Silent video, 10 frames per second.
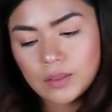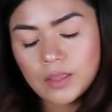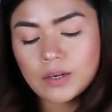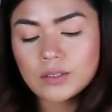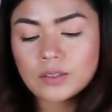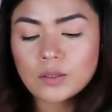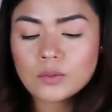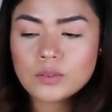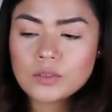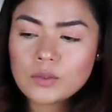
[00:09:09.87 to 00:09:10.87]
There's
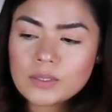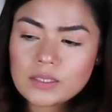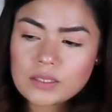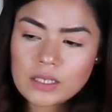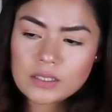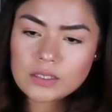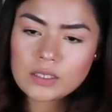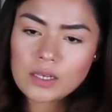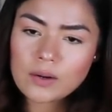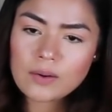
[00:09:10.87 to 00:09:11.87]
also a sense
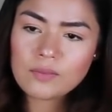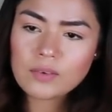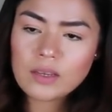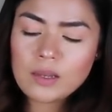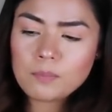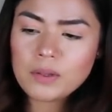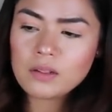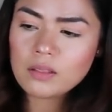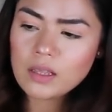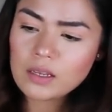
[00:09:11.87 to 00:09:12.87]
here of keeping
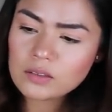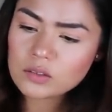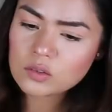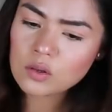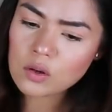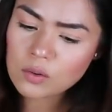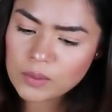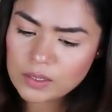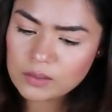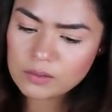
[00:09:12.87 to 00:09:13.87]
things
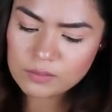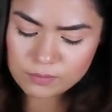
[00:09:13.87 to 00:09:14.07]
going.